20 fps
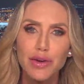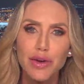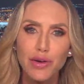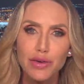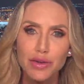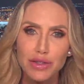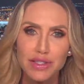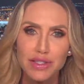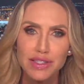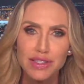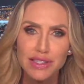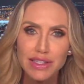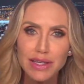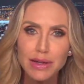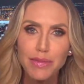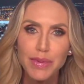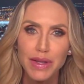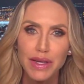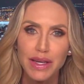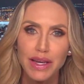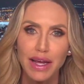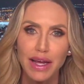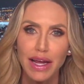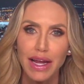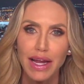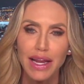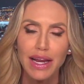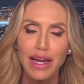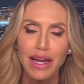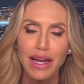you go to sleep at
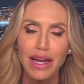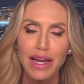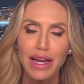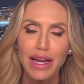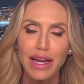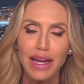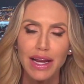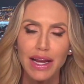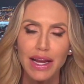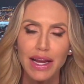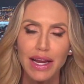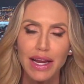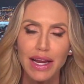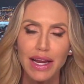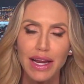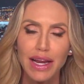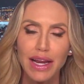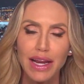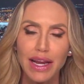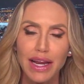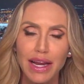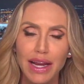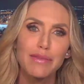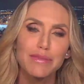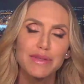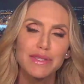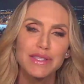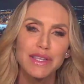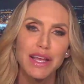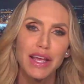night, it
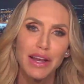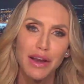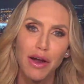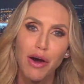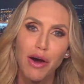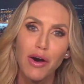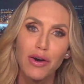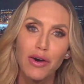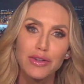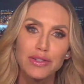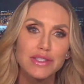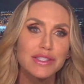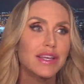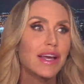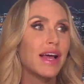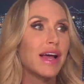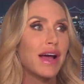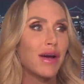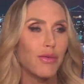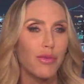stops and halts.